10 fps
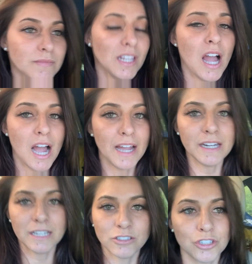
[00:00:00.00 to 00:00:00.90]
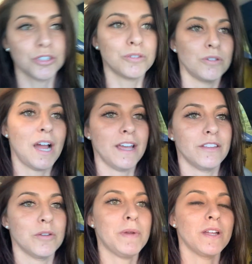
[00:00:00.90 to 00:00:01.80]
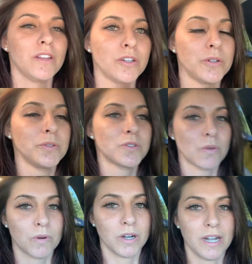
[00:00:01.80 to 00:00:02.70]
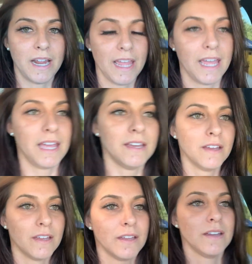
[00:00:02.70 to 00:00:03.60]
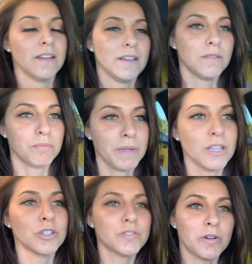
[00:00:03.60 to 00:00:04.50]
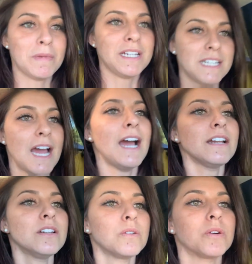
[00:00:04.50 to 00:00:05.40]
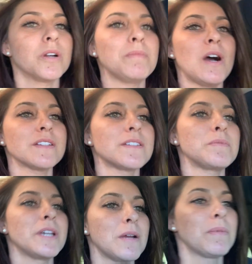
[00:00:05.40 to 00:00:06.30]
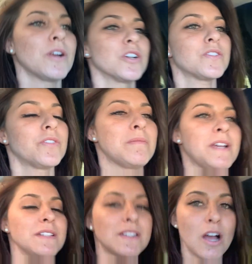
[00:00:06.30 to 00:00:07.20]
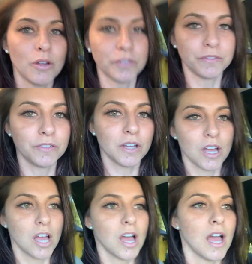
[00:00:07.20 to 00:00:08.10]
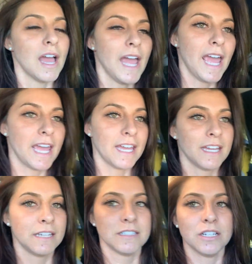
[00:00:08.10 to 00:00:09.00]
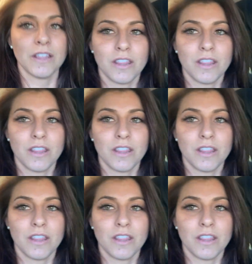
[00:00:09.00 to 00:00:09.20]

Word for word: hide into either pillows or a pillows for my dad, or possibly a purse for myself. And